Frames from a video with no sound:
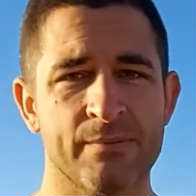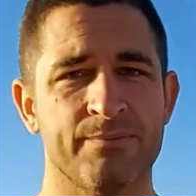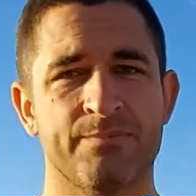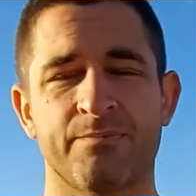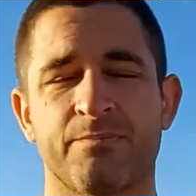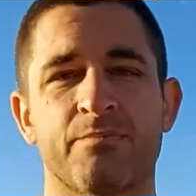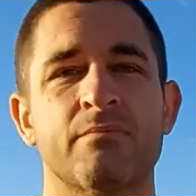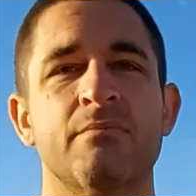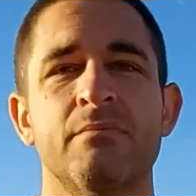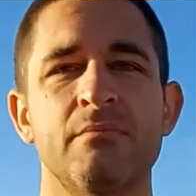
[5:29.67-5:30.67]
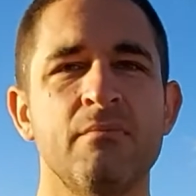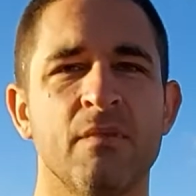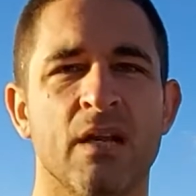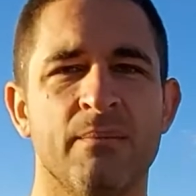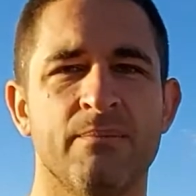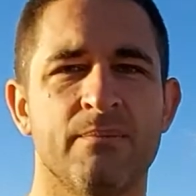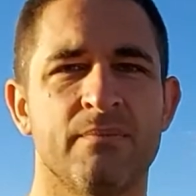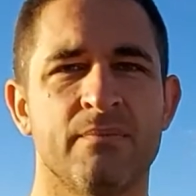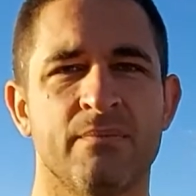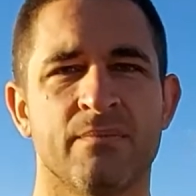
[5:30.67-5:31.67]
How does it work in terms of relay and
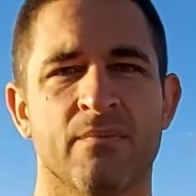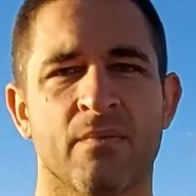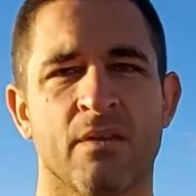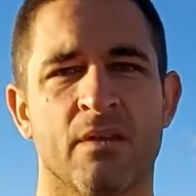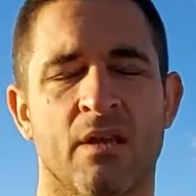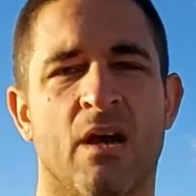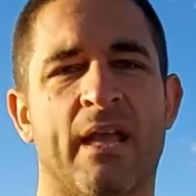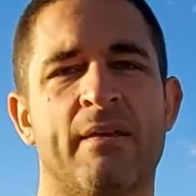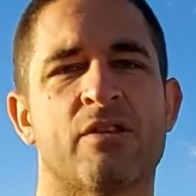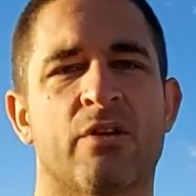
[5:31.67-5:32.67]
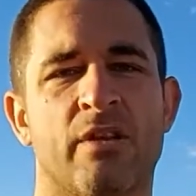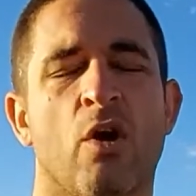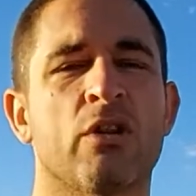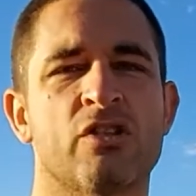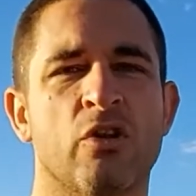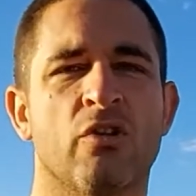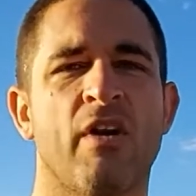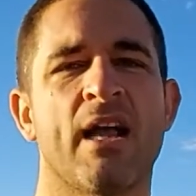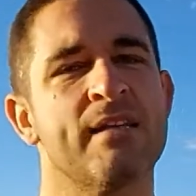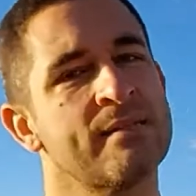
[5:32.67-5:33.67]
transitioning? Okay, so all the solo
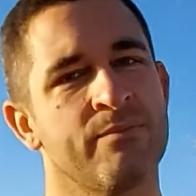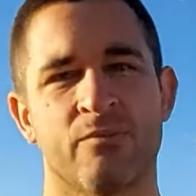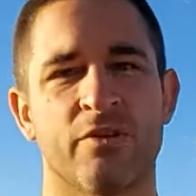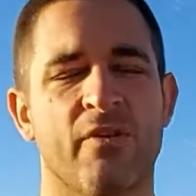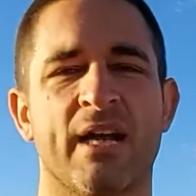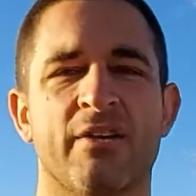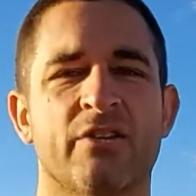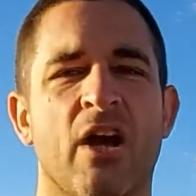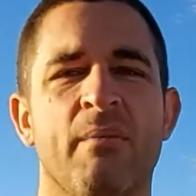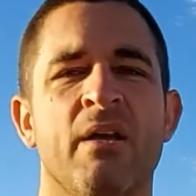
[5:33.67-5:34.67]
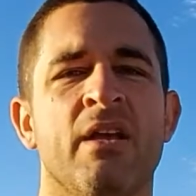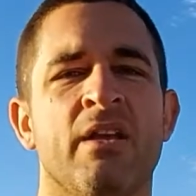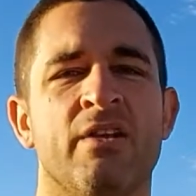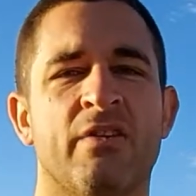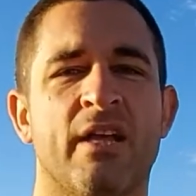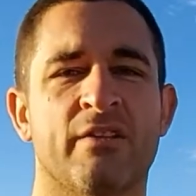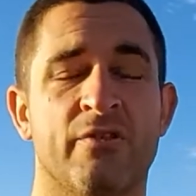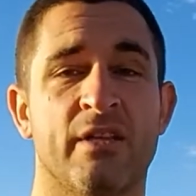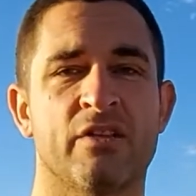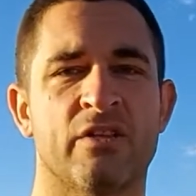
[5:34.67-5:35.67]
riders, you ride your time.
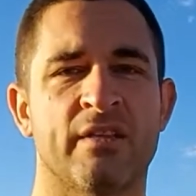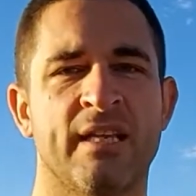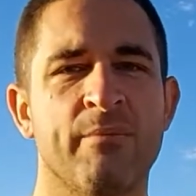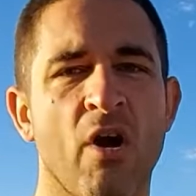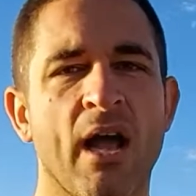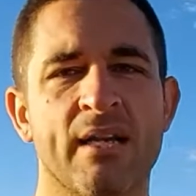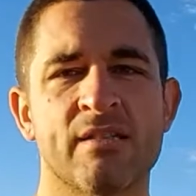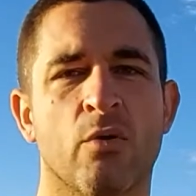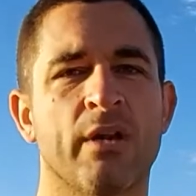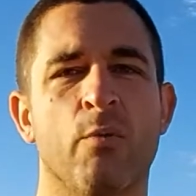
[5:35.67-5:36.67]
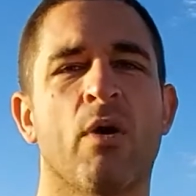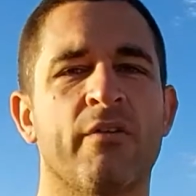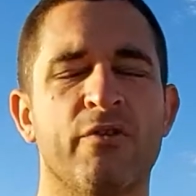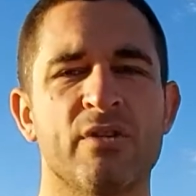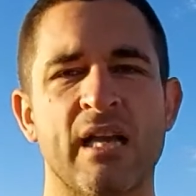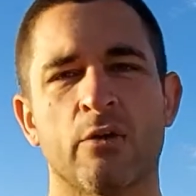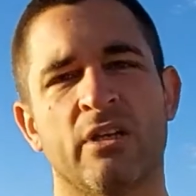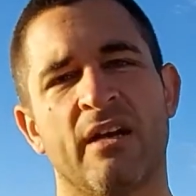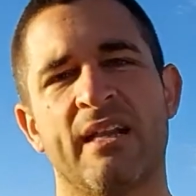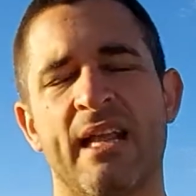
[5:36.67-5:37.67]
The team riders, only one of you is out
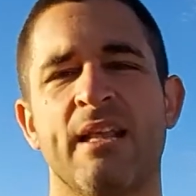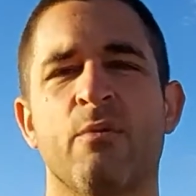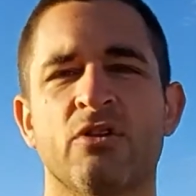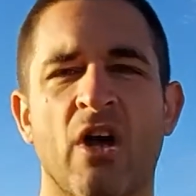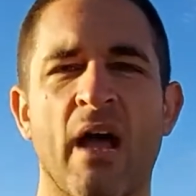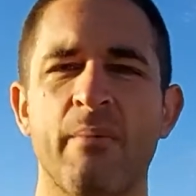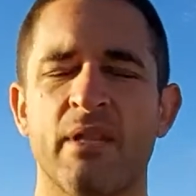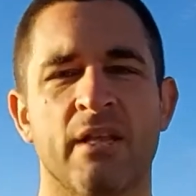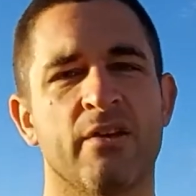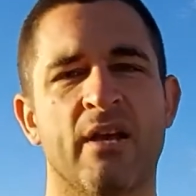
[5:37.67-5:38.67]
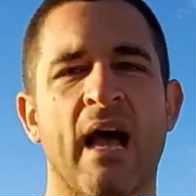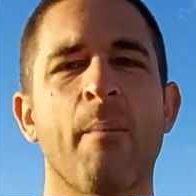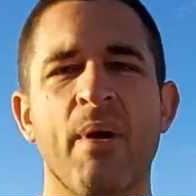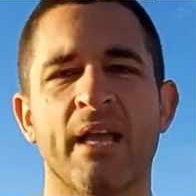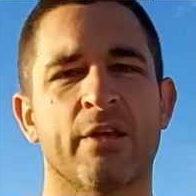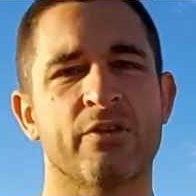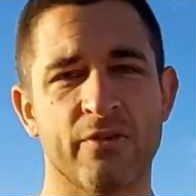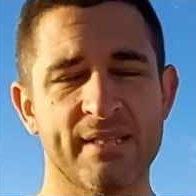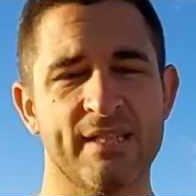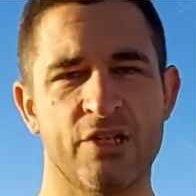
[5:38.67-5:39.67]
there at any one time, and then you come back, you
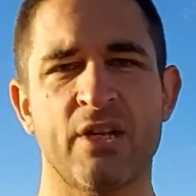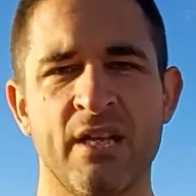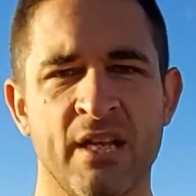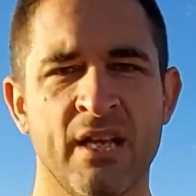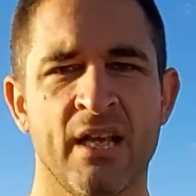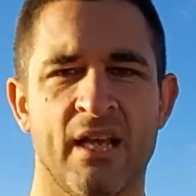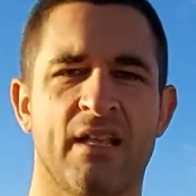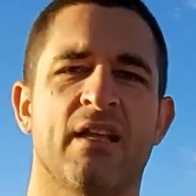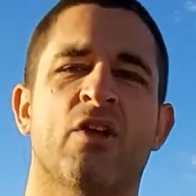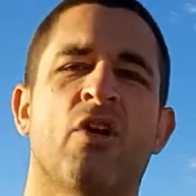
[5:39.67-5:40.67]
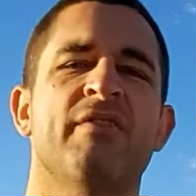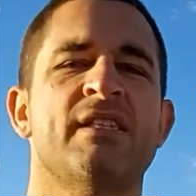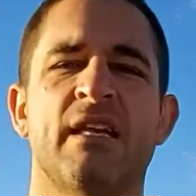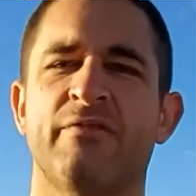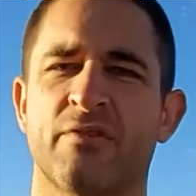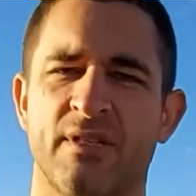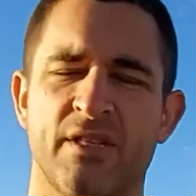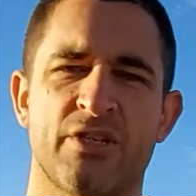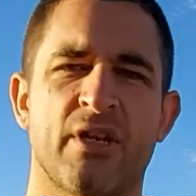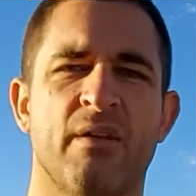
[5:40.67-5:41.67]
transition, and the COVID safe
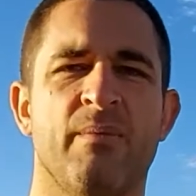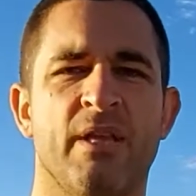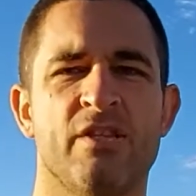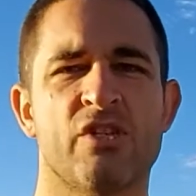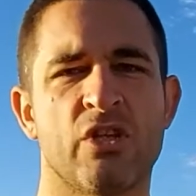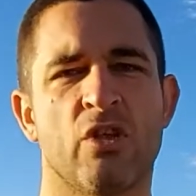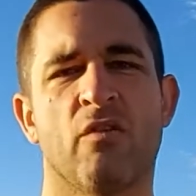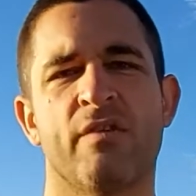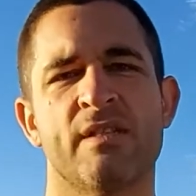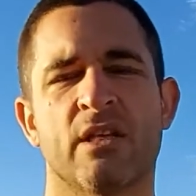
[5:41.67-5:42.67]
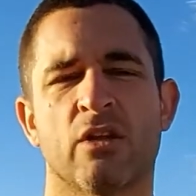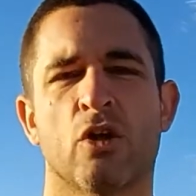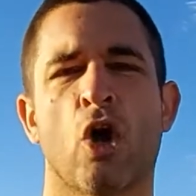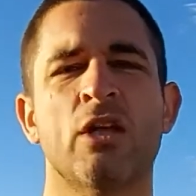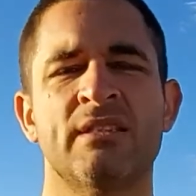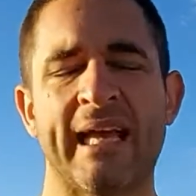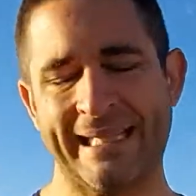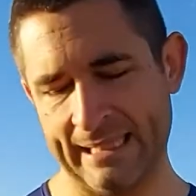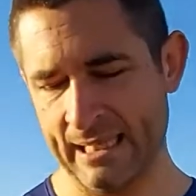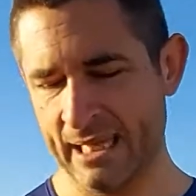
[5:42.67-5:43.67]
transition means no physical contact,
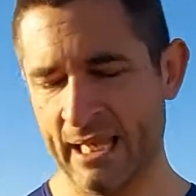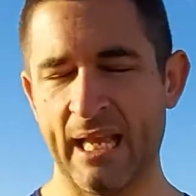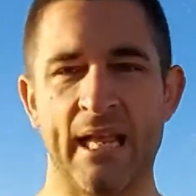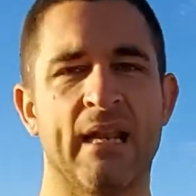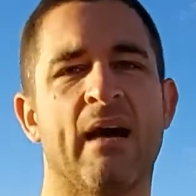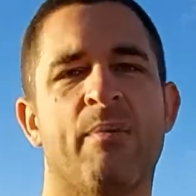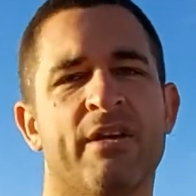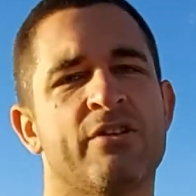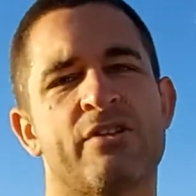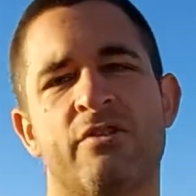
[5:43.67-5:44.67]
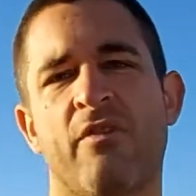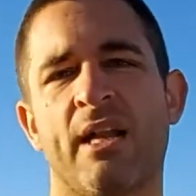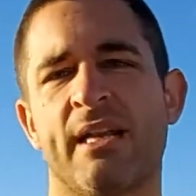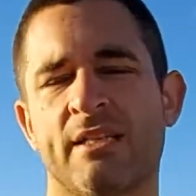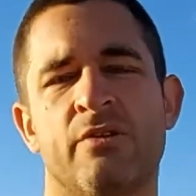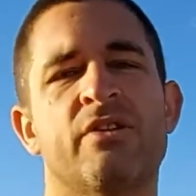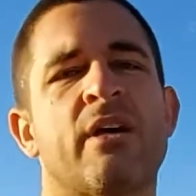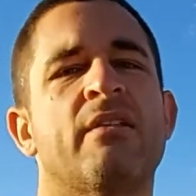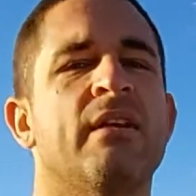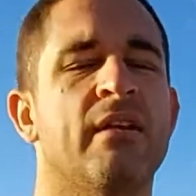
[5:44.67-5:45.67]
and but you ride next to each
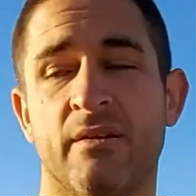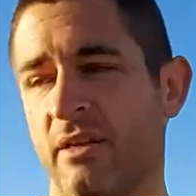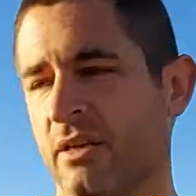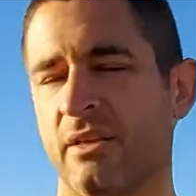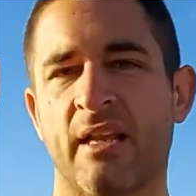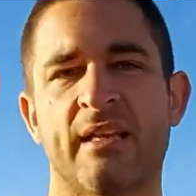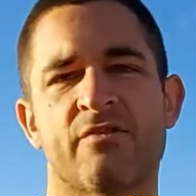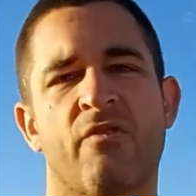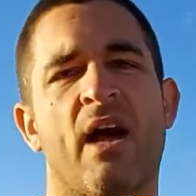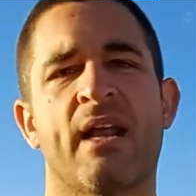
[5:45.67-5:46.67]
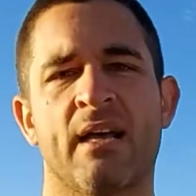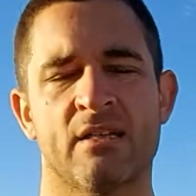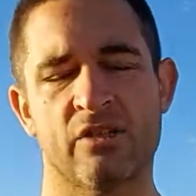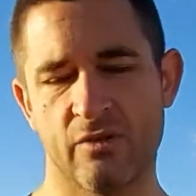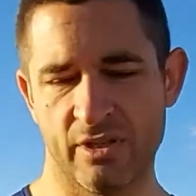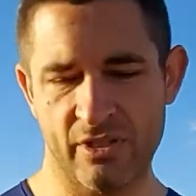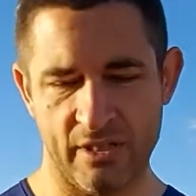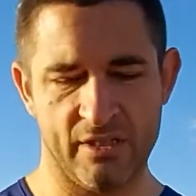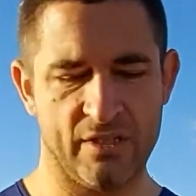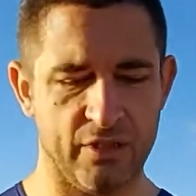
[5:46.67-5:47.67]
other, and then the next rider, as soon
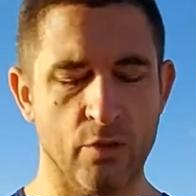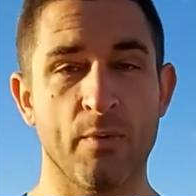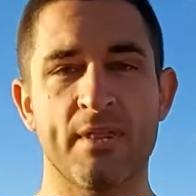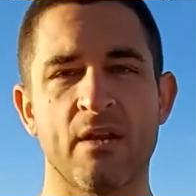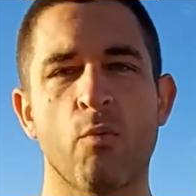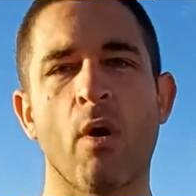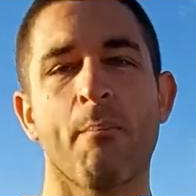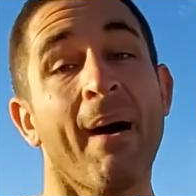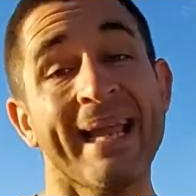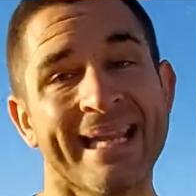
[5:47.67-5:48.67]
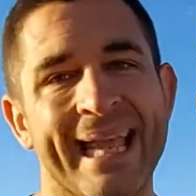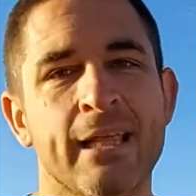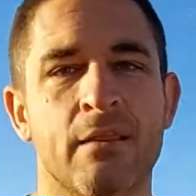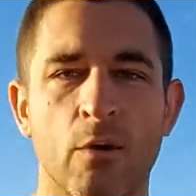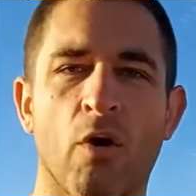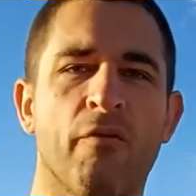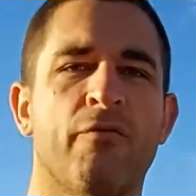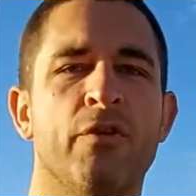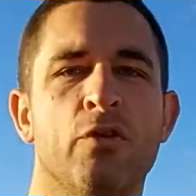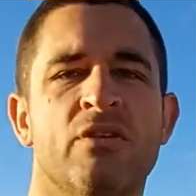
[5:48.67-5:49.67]
as you're within one bike length of
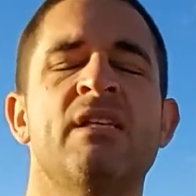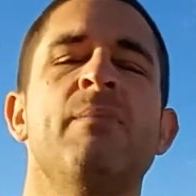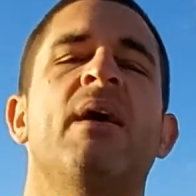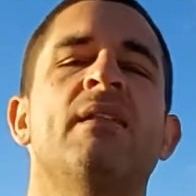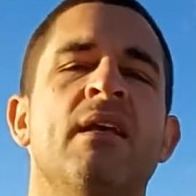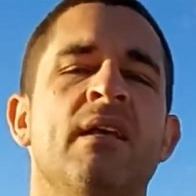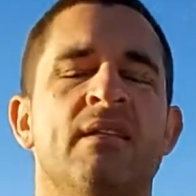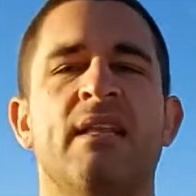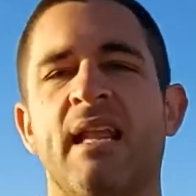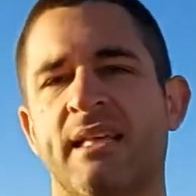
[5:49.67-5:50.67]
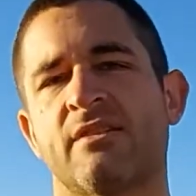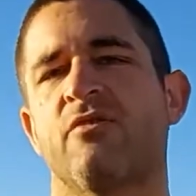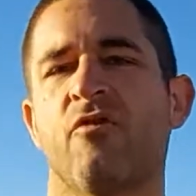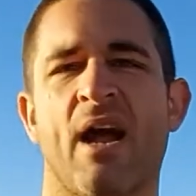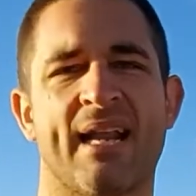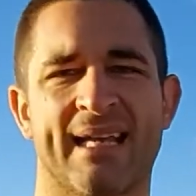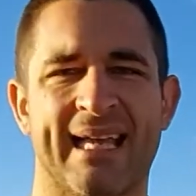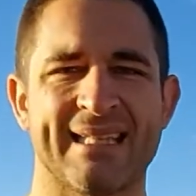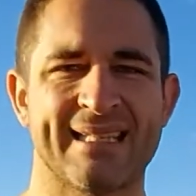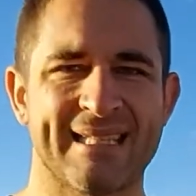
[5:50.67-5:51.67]
your teammate, the next rider
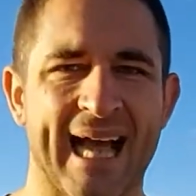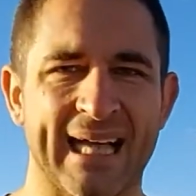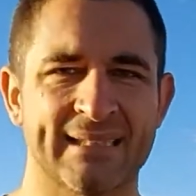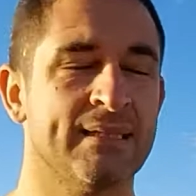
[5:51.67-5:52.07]
can start.